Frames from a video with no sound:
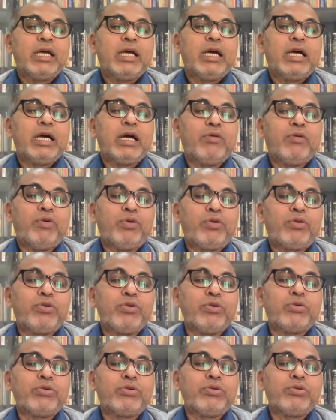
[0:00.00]
who
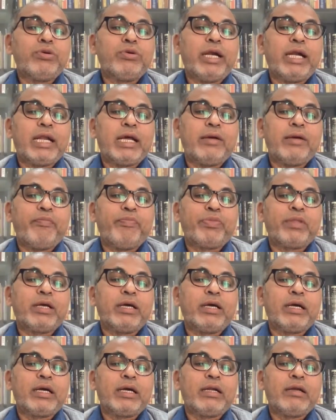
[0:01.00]
took to
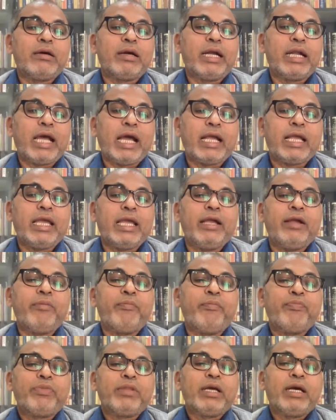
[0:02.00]

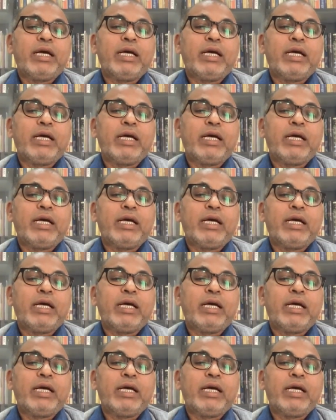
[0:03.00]
attacking